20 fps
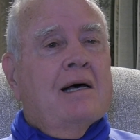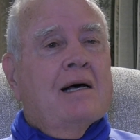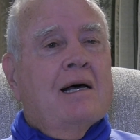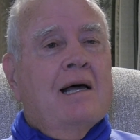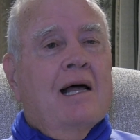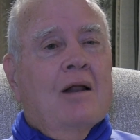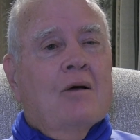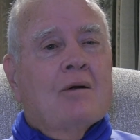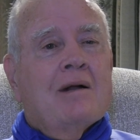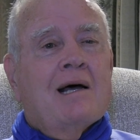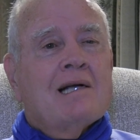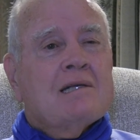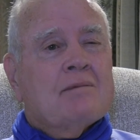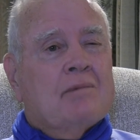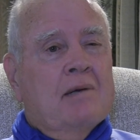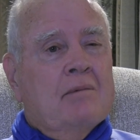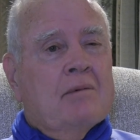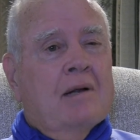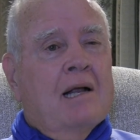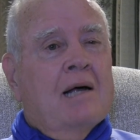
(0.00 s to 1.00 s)
Hello Nice
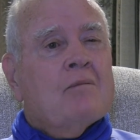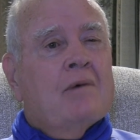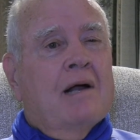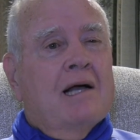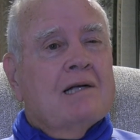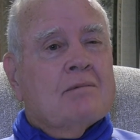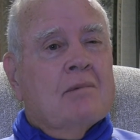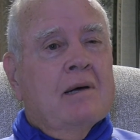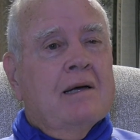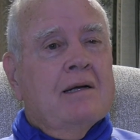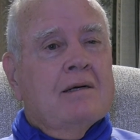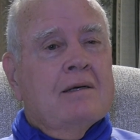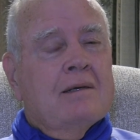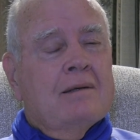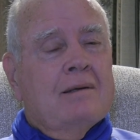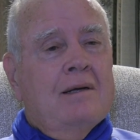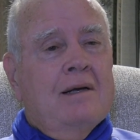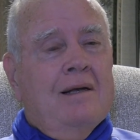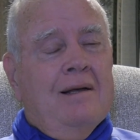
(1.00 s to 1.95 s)
People, I'm Rex Maynard.